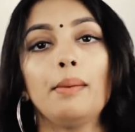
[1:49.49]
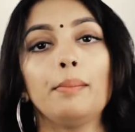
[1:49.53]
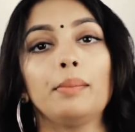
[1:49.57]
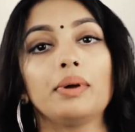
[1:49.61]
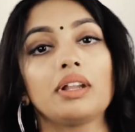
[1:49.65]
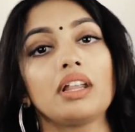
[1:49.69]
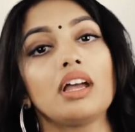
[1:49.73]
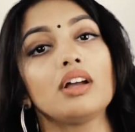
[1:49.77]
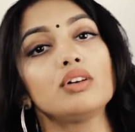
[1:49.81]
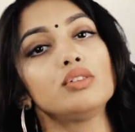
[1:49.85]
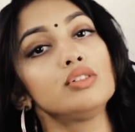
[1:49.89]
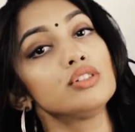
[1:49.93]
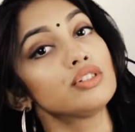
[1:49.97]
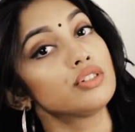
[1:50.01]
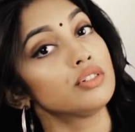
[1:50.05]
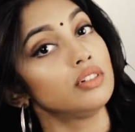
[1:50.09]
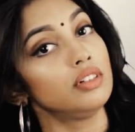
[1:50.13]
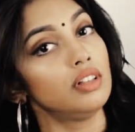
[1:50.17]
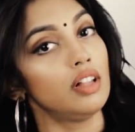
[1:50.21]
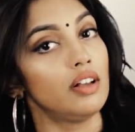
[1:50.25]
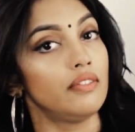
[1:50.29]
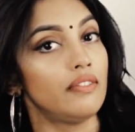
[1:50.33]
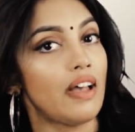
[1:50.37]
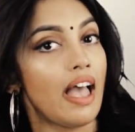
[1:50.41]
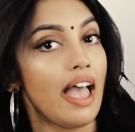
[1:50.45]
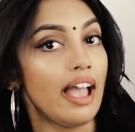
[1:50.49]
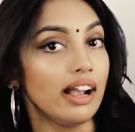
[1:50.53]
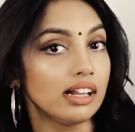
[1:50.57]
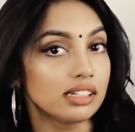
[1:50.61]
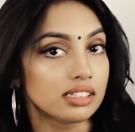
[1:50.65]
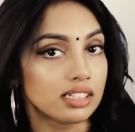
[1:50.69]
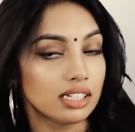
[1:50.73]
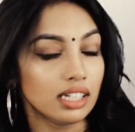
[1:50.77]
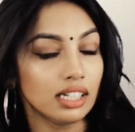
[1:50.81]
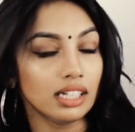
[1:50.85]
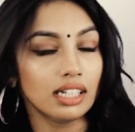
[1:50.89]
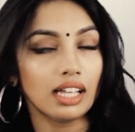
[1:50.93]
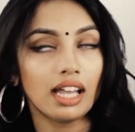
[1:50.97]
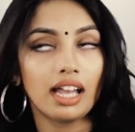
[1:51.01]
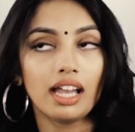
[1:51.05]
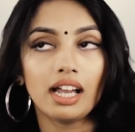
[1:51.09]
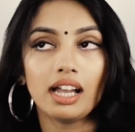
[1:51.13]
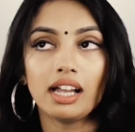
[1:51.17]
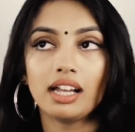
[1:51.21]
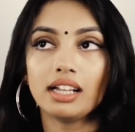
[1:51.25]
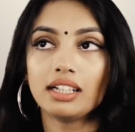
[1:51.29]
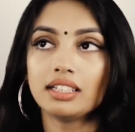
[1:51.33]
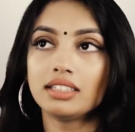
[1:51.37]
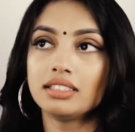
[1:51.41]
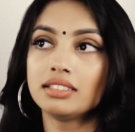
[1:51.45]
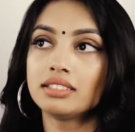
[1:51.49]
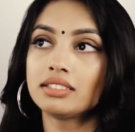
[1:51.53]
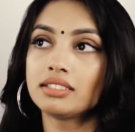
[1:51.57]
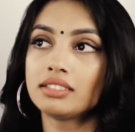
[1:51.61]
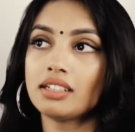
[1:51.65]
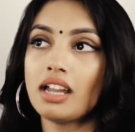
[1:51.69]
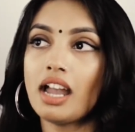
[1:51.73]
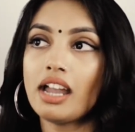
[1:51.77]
But I also love acting, and